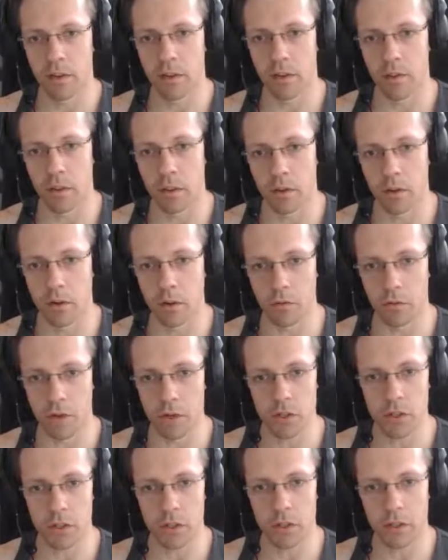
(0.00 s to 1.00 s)
the
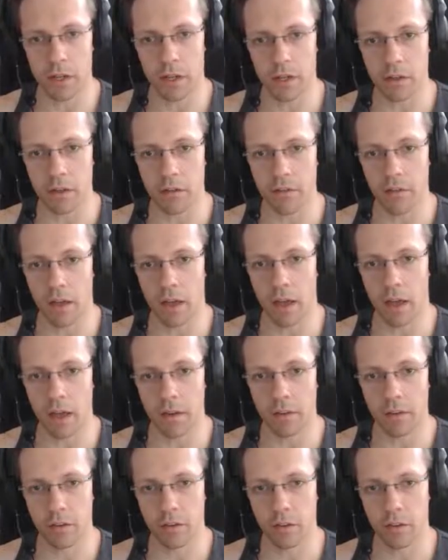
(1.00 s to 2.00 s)
conventional deadlift
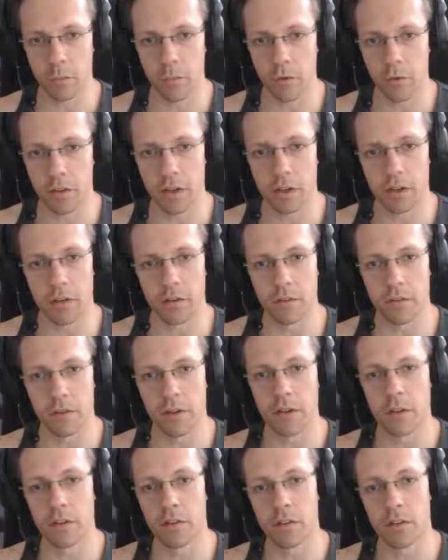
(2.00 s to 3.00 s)
and the sumo deadlift,
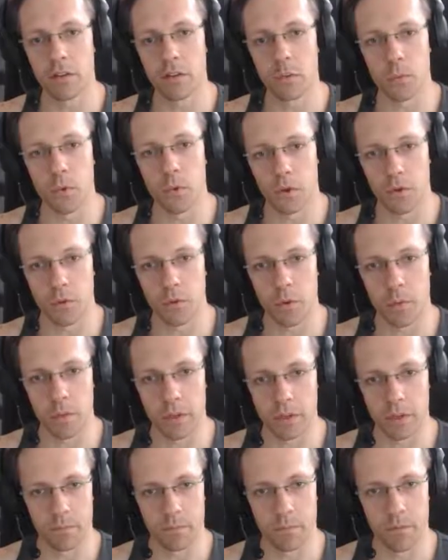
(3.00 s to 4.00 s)
this works for
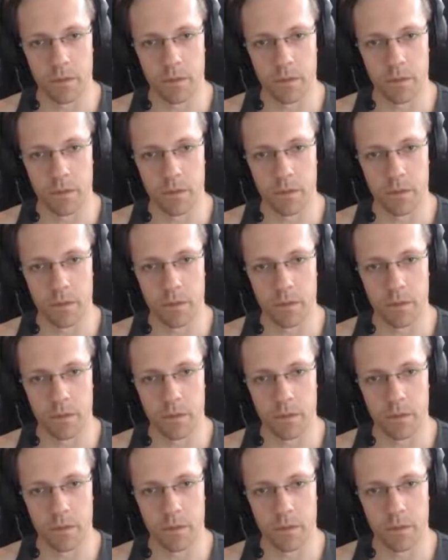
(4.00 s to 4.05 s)
me.